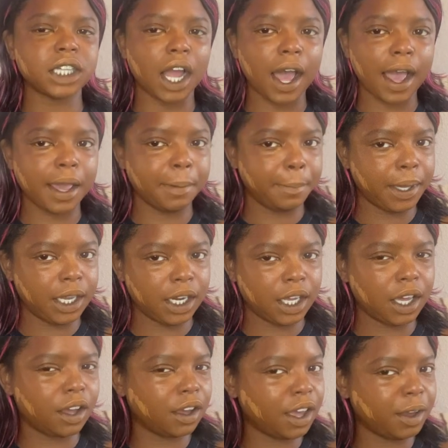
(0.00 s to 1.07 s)
I mean it,
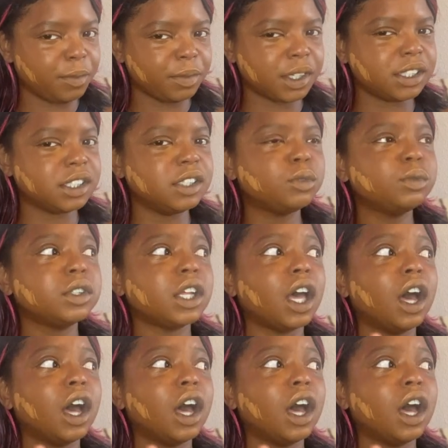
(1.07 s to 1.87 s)
okay? Because